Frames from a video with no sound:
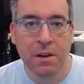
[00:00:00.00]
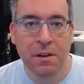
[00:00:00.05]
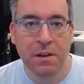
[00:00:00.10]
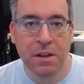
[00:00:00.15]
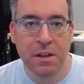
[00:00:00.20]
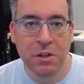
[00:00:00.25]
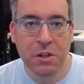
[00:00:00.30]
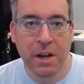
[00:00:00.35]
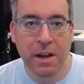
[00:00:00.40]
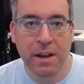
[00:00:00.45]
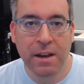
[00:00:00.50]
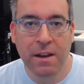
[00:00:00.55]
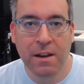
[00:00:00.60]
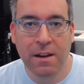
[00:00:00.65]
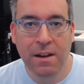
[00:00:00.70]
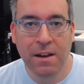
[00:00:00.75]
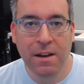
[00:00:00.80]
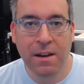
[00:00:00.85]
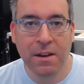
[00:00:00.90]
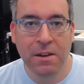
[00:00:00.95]

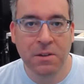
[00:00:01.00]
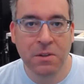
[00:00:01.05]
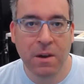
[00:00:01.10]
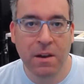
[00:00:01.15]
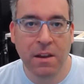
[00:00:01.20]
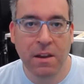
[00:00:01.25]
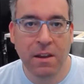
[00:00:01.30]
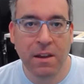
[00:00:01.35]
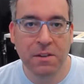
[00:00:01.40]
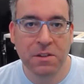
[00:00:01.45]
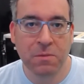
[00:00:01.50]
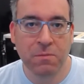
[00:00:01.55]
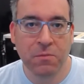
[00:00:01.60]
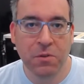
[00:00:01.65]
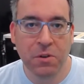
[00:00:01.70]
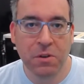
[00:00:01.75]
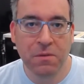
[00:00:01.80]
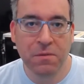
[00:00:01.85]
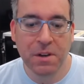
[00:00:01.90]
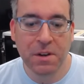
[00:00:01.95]
DJI, so I can get some
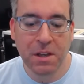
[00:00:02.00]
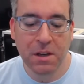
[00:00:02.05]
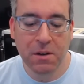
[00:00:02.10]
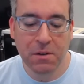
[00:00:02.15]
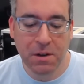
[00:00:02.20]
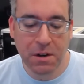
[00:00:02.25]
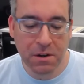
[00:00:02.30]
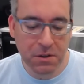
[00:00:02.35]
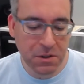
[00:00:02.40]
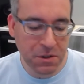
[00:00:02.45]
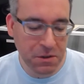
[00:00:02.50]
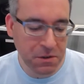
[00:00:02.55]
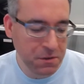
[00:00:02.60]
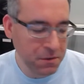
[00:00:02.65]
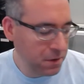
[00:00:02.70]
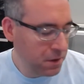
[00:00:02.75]
real video here soon.